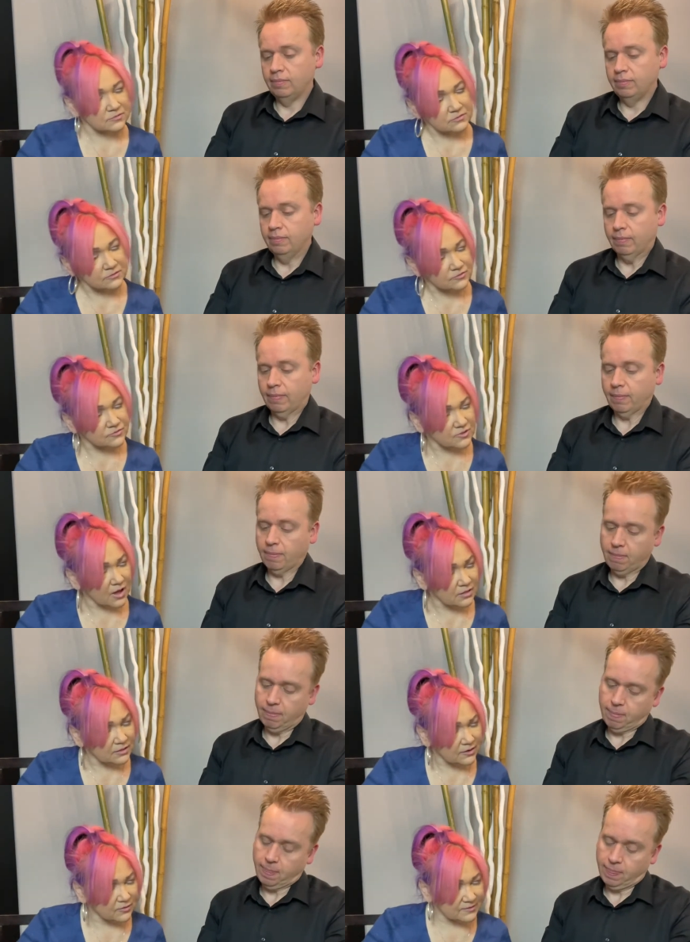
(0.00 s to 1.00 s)
Speaker 1: just
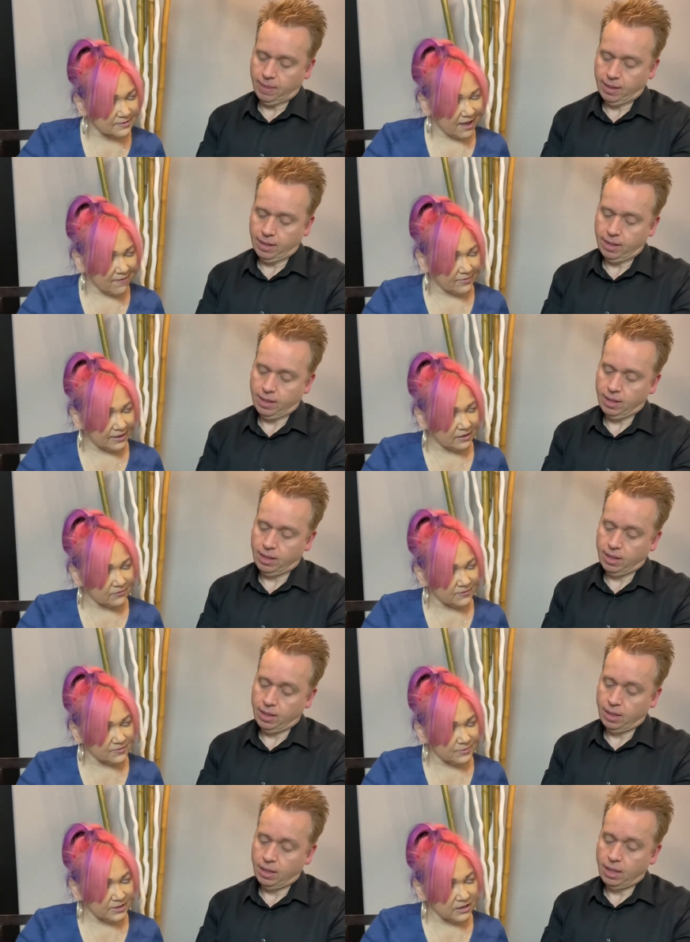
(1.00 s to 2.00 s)
chocolate or does it have like
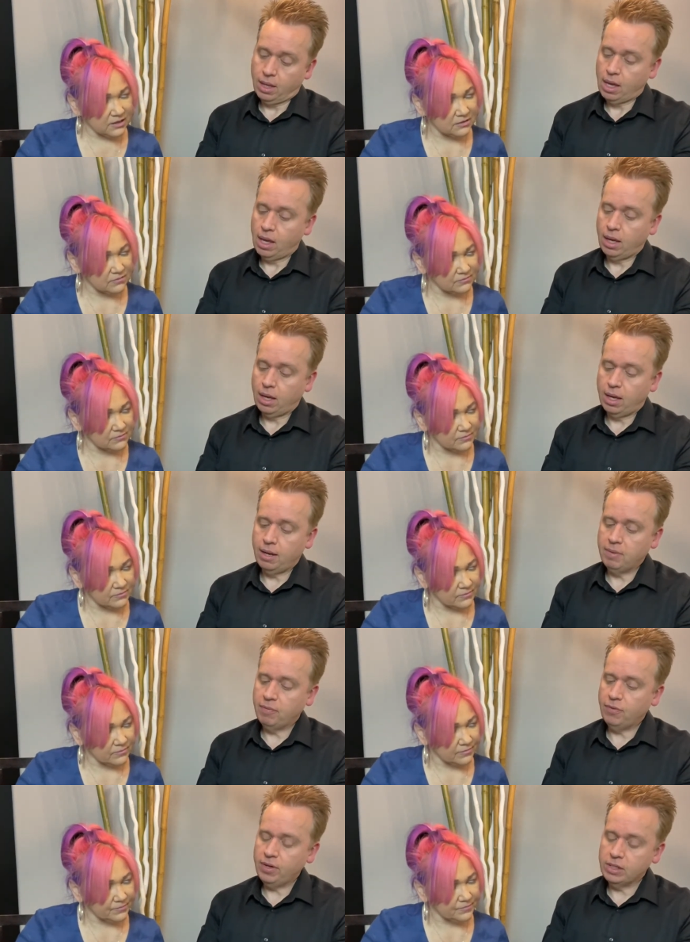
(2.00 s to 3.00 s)
crispy?
Speaker 2: Um,
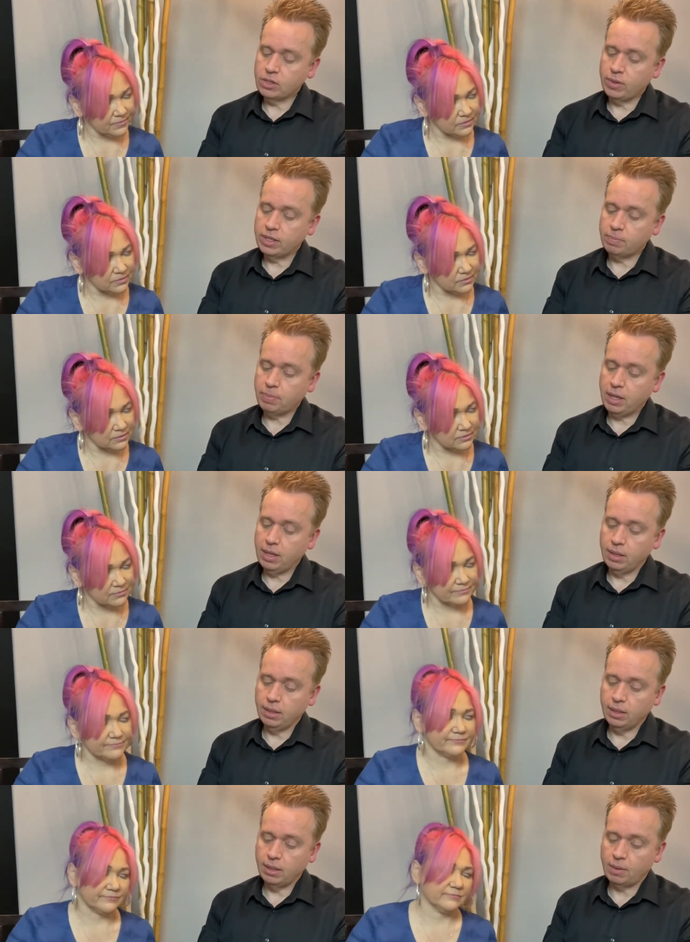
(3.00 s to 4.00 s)
it feels crispy
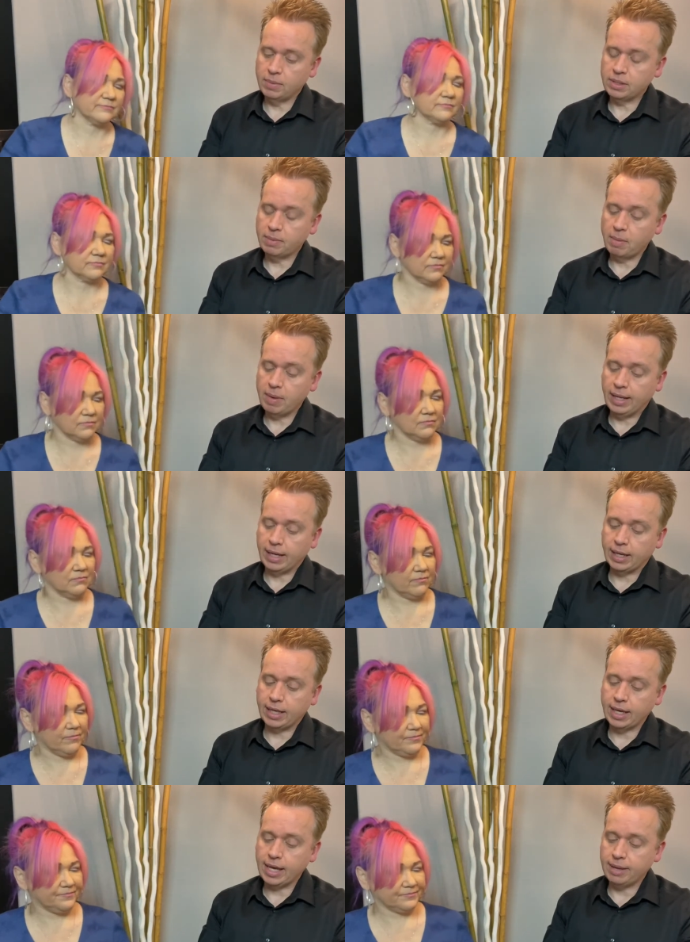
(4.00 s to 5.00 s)
almost maybe like a
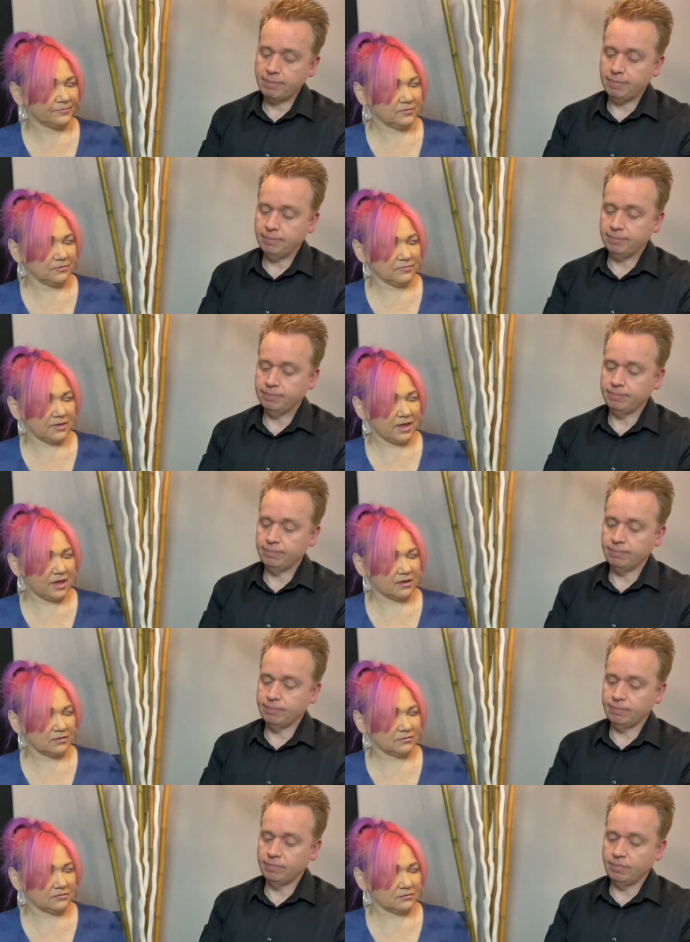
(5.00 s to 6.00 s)
Kit Kat. Yeah.
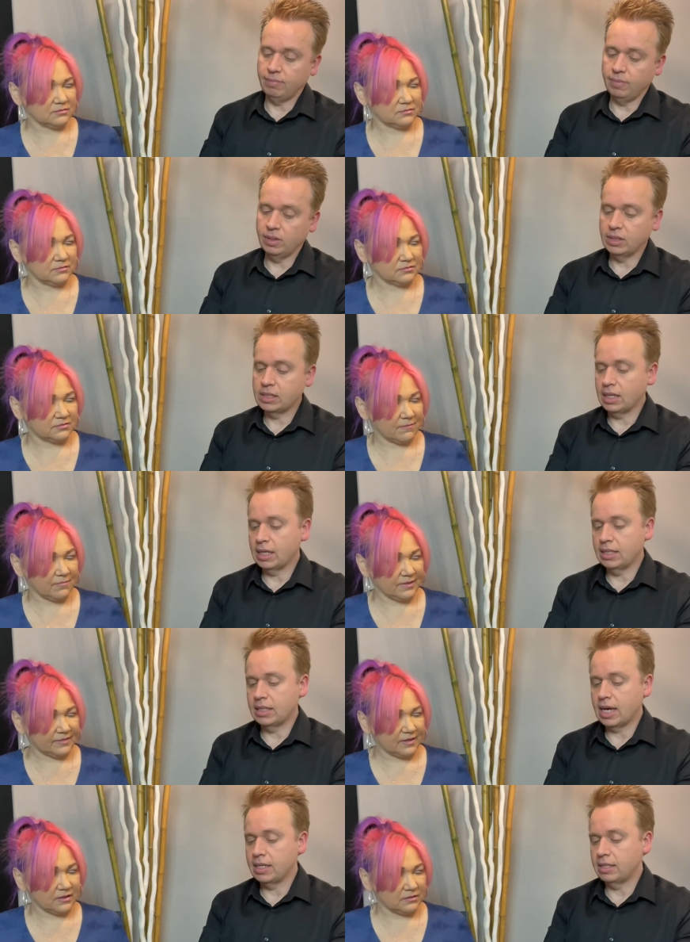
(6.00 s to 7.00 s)
Looks like it's
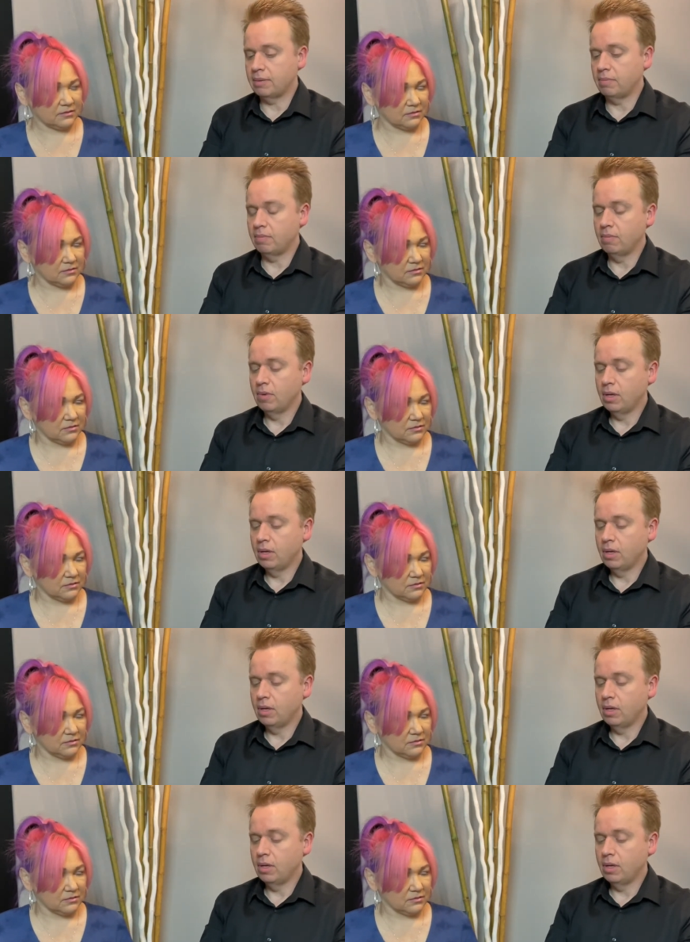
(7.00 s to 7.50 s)
like got that. some